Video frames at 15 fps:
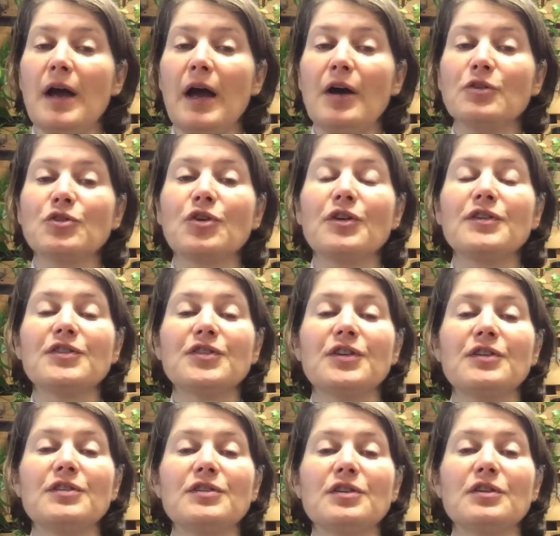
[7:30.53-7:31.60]
Outgoing
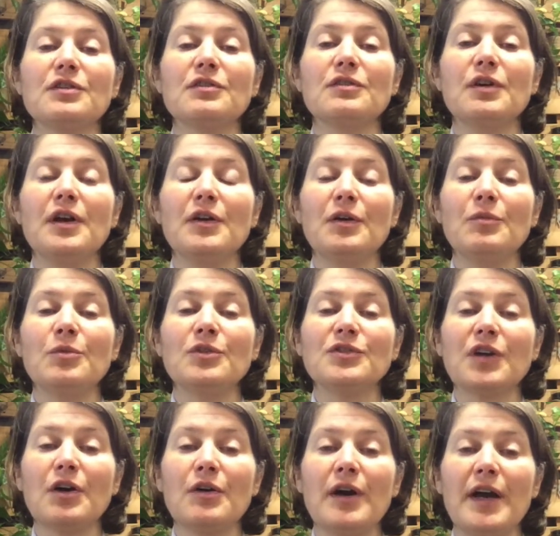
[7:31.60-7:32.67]
senator was
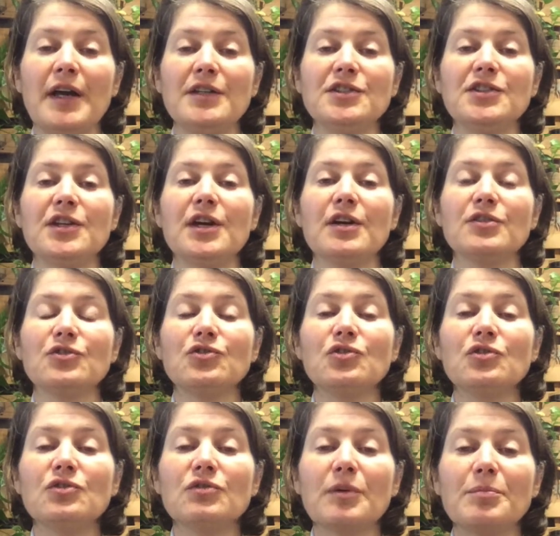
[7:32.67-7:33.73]
our HDR
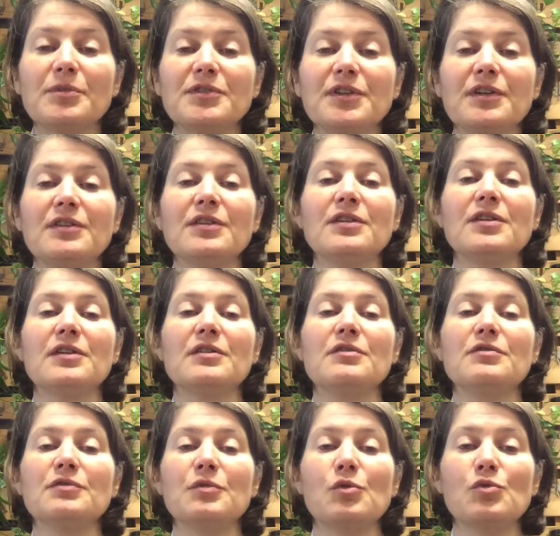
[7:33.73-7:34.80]
student
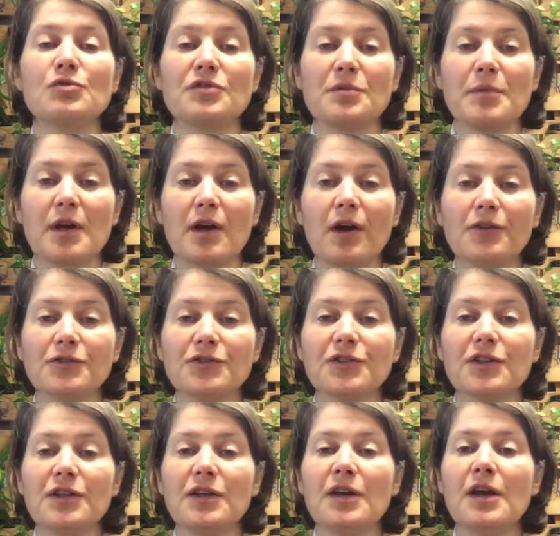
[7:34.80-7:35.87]
representative, Audrey
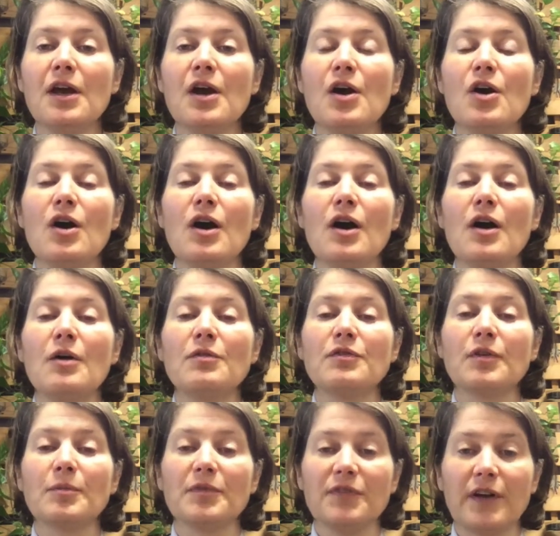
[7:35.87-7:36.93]
Makowski,
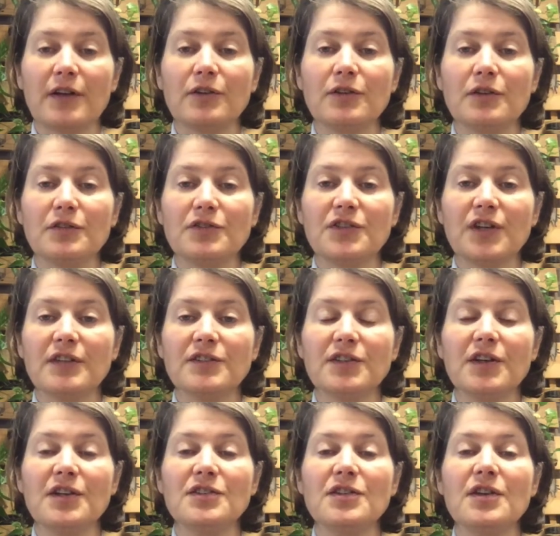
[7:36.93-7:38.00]
from the Faculty of Science
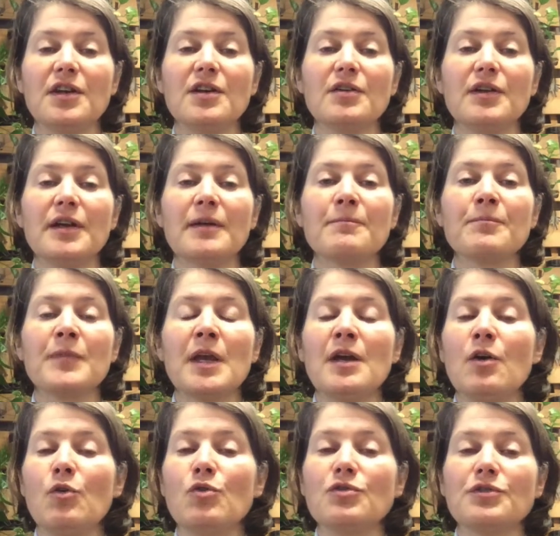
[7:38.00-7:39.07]
and Engineering.
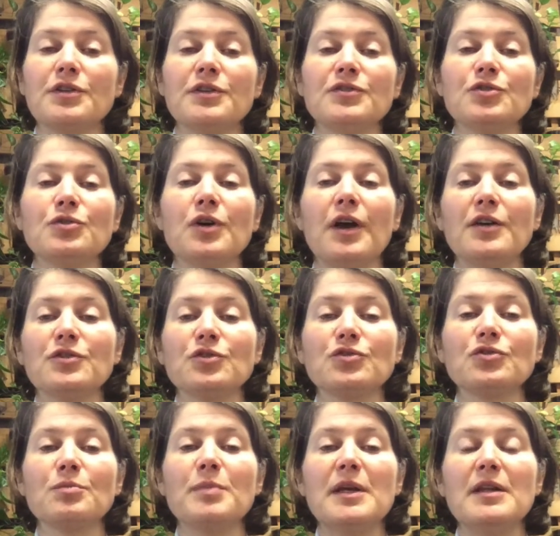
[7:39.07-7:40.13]
Audrey has
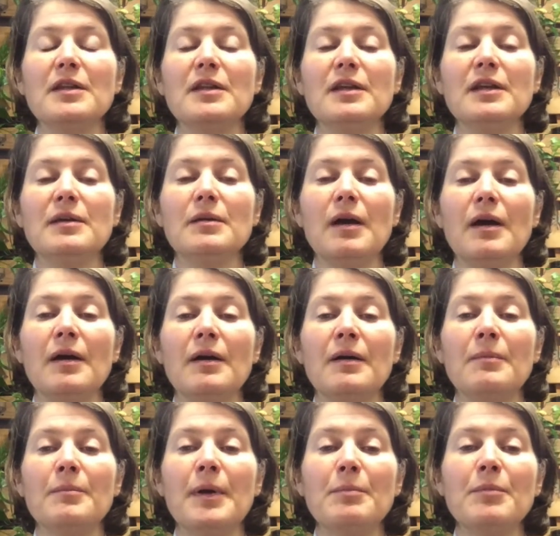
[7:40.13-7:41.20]
also been the
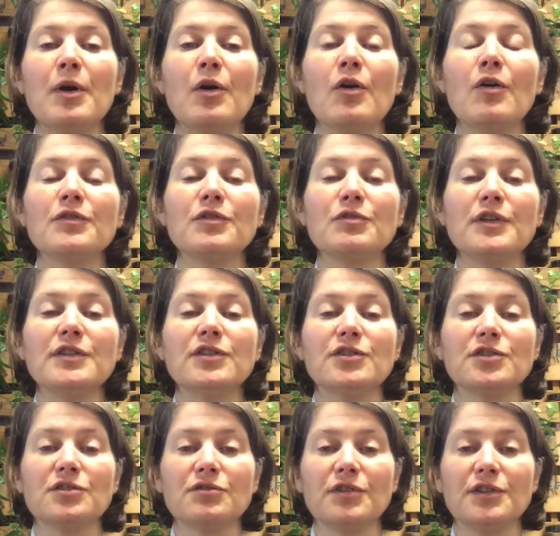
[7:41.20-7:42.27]
member of the
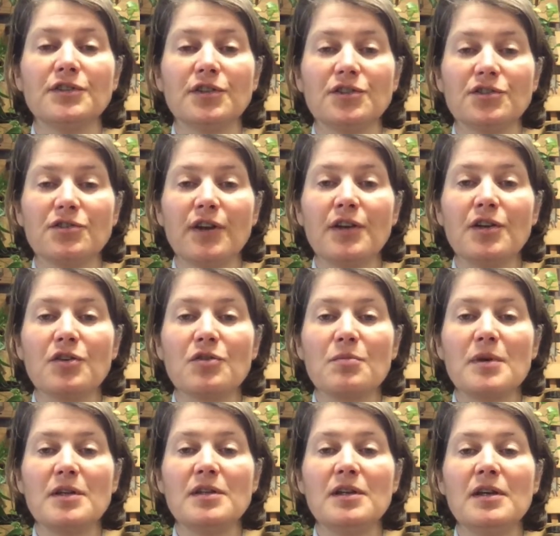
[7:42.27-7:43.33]
Research and Research Training
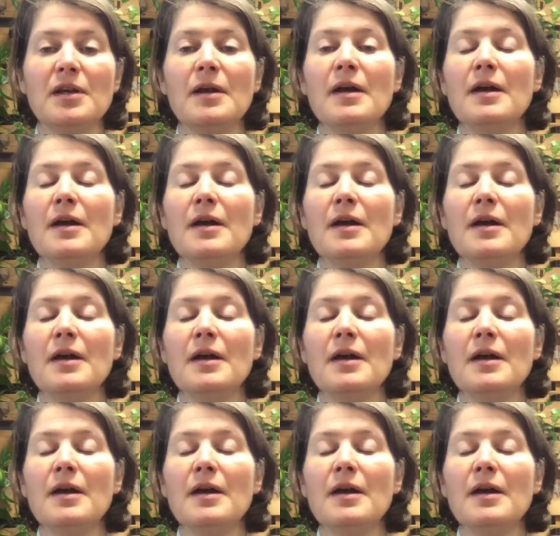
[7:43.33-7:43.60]
Committee.